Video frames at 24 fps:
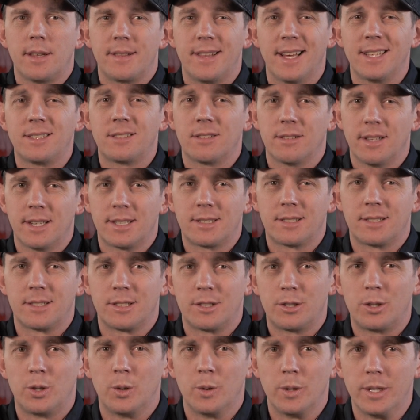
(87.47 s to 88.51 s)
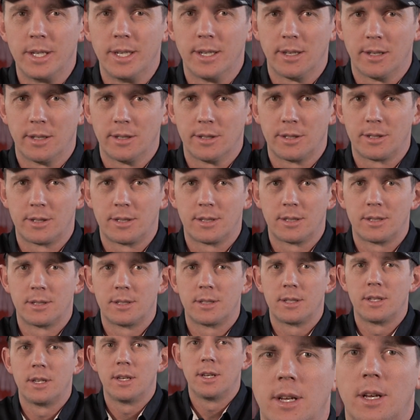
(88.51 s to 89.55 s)
That's less than 2 years.
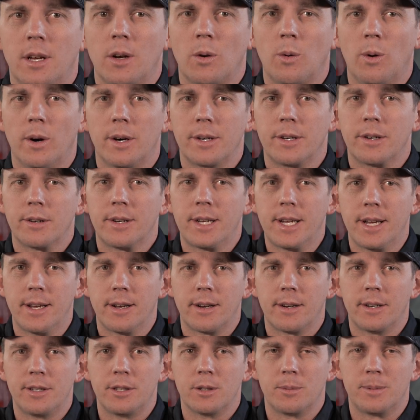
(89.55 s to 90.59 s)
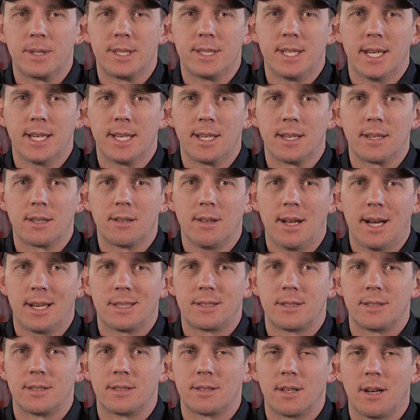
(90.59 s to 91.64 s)
While you're here, you'll be taking
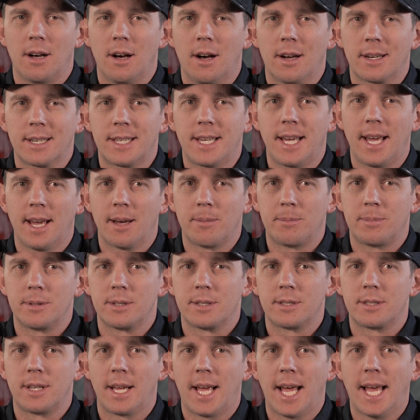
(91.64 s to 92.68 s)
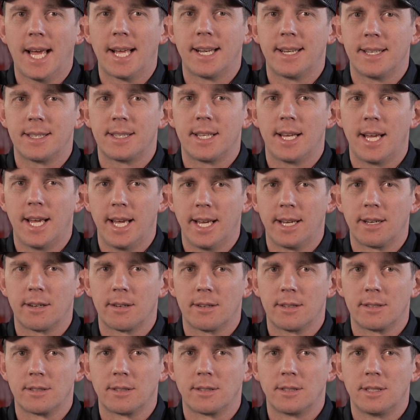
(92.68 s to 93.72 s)
classes on campus and at the
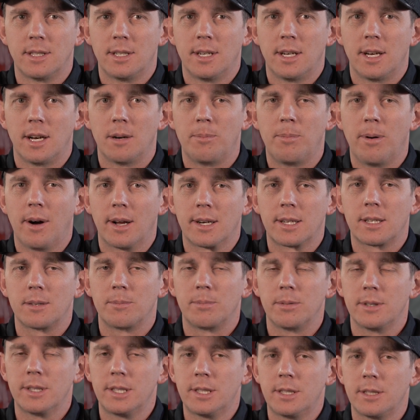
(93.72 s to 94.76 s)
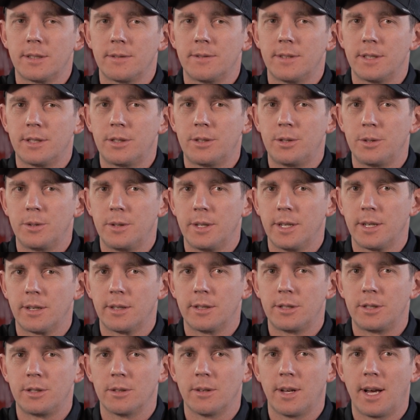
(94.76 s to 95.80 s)
hangar. Upon completion of this 2
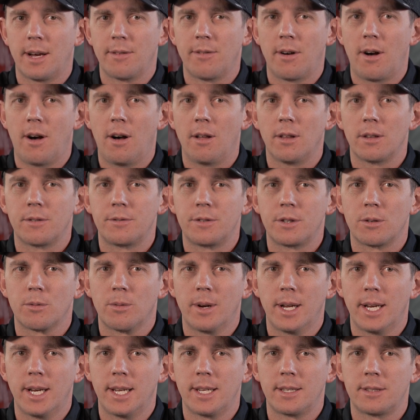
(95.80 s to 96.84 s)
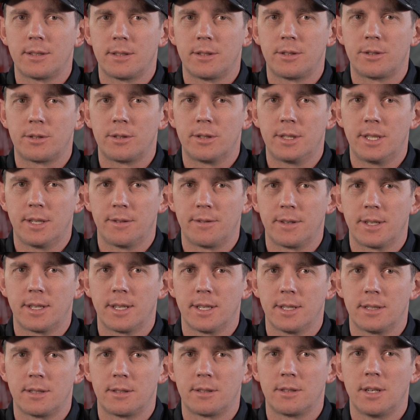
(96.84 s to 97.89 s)
years, you'll have all of your ratings and
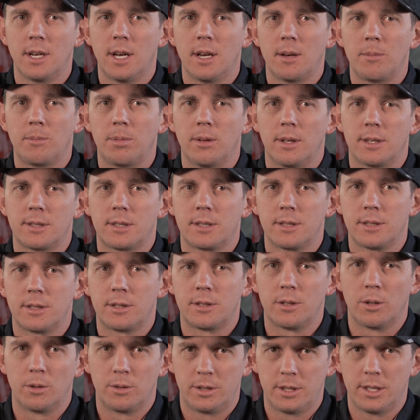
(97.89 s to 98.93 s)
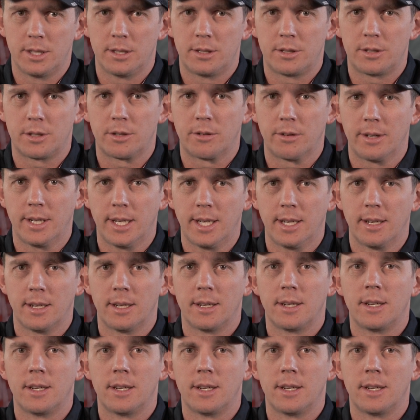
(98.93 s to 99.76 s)
certificates, plus an associate's degree.